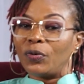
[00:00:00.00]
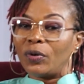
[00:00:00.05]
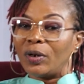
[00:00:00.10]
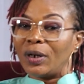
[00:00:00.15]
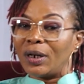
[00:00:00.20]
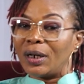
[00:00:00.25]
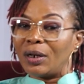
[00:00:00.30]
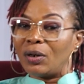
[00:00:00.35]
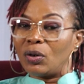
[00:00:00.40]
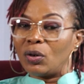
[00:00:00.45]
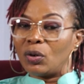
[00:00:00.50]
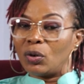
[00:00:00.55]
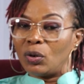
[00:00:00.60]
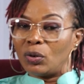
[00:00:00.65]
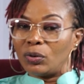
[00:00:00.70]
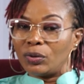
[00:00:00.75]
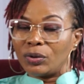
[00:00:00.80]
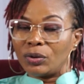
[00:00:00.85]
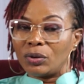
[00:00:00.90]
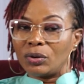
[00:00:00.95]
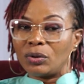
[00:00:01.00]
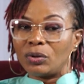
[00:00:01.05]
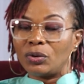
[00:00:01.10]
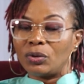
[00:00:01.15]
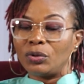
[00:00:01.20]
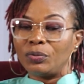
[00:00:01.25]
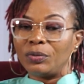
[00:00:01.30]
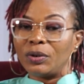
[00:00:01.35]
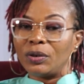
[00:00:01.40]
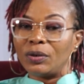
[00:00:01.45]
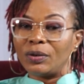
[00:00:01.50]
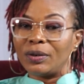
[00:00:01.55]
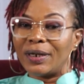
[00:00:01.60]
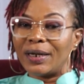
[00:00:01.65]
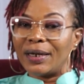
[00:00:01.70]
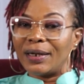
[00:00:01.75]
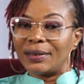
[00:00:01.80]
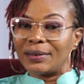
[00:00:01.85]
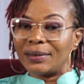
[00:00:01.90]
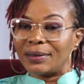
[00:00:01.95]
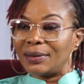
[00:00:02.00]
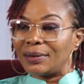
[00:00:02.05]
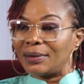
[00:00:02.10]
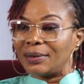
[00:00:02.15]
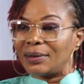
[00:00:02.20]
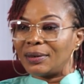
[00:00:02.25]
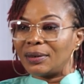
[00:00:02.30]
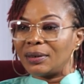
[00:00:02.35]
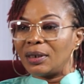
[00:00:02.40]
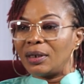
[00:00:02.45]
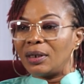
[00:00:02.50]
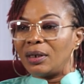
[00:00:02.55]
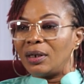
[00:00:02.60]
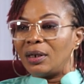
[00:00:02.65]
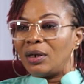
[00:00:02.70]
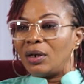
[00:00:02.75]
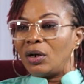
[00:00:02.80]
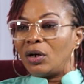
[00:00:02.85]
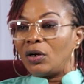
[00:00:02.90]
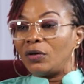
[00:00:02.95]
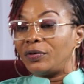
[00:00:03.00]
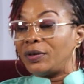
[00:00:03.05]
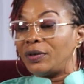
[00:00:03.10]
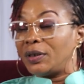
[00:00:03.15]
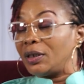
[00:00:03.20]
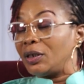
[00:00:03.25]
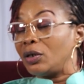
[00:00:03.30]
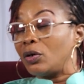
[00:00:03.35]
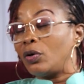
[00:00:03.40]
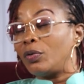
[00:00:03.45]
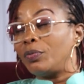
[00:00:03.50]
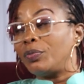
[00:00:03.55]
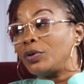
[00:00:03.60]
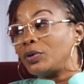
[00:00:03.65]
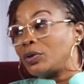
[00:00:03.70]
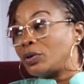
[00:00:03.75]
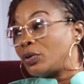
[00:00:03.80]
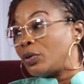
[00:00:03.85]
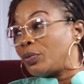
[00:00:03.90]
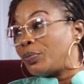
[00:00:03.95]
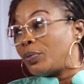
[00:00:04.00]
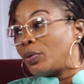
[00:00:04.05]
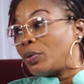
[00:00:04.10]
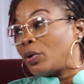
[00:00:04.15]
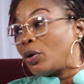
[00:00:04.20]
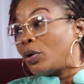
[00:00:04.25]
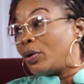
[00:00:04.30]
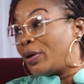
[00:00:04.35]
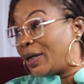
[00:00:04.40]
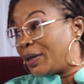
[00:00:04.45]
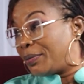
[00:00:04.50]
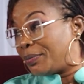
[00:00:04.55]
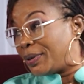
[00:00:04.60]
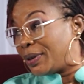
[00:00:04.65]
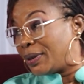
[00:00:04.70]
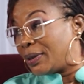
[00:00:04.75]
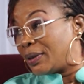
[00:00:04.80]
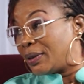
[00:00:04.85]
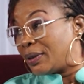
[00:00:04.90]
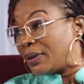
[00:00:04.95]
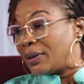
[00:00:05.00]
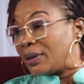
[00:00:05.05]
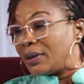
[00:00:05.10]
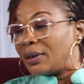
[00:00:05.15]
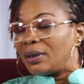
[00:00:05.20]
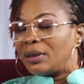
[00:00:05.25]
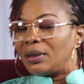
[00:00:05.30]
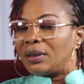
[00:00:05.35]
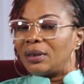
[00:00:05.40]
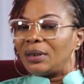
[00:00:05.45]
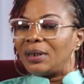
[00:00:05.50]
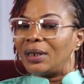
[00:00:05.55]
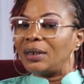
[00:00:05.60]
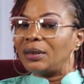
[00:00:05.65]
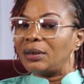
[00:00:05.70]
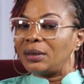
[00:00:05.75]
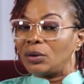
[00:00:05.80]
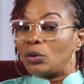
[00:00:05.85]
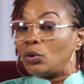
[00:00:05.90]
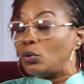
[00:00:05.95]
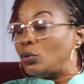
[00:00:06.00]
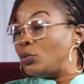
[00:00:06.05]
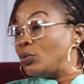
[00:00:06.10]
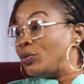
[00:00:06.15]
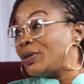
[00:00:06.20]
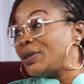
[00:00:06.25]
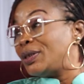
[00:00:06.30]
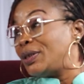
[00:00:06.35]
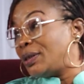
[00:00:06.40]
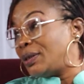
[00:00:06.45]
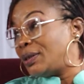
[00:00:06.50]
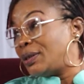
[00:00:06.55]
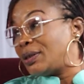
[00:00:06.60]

Folau Close, Dominion Estate, off Shericon Bus Stop, Olambe. That's Ogun State.